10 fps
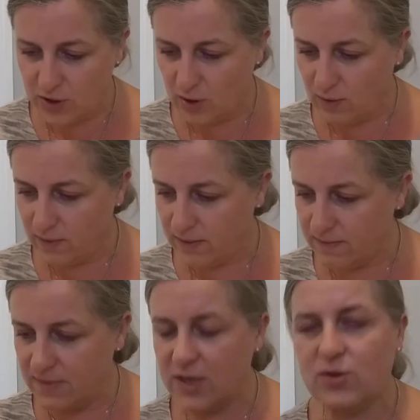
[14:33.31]
you know,
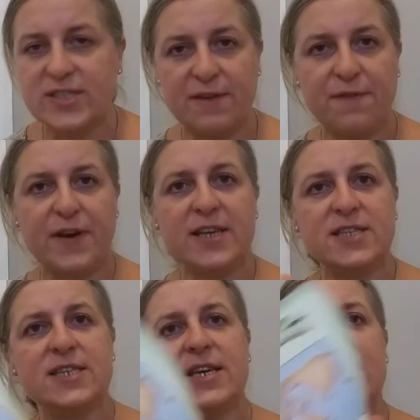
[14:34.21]
a little different.